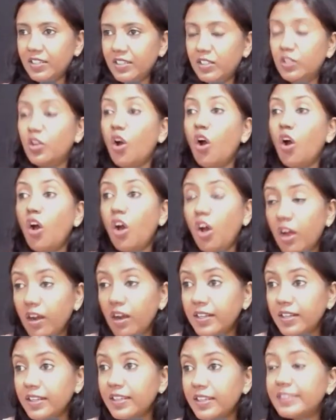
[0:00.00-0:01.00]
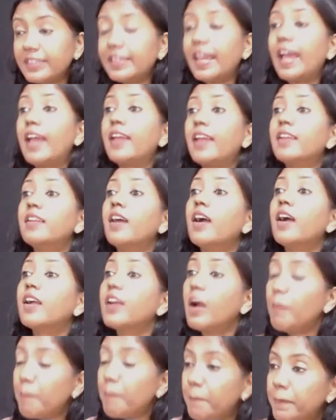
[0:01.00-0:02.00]
God can
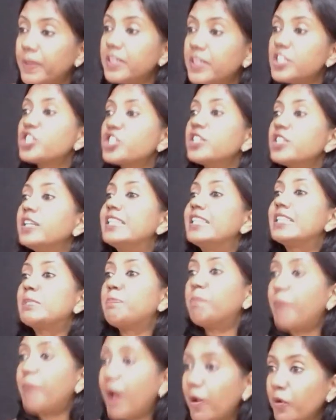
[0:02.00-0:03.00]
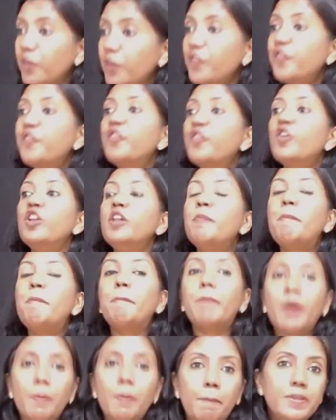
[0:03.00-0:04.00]
accomplish his powerful
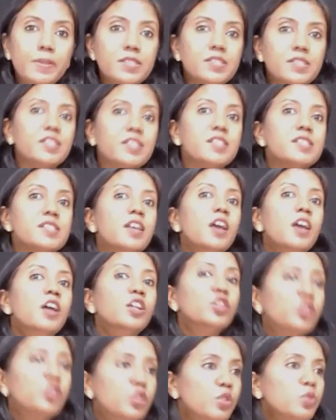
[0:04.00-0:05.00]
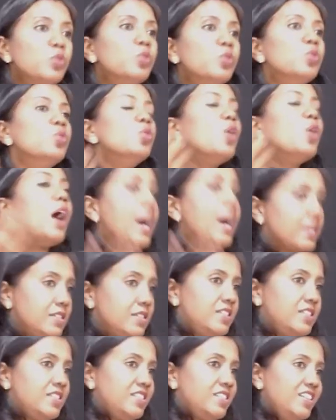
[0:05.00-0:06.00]
purposes through
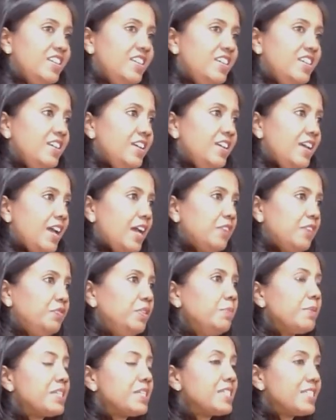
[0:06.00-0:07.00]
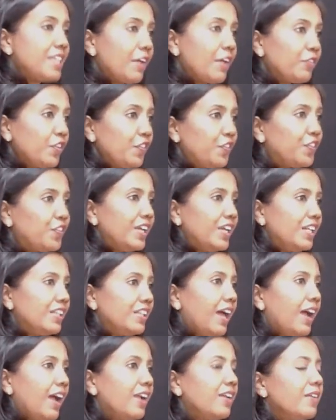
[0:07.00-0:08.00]
us. And we must never feel
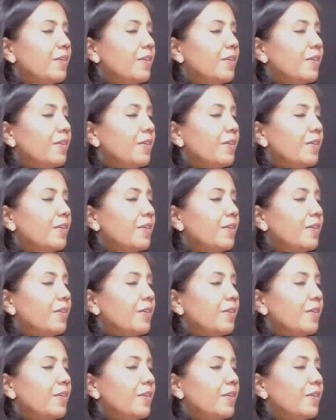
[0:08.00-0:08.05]
that